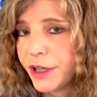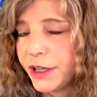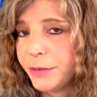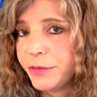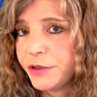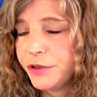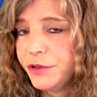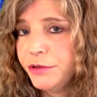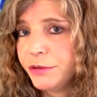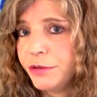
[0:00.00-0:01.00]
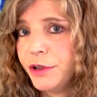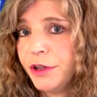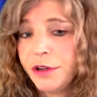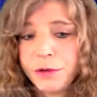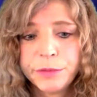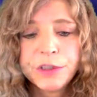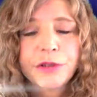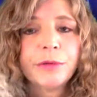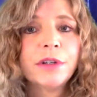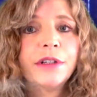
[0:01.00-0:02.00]
came to do,
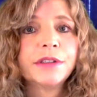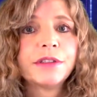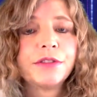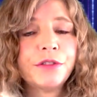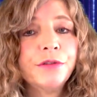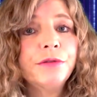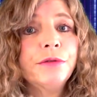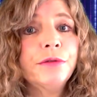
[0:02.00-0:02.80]
which was to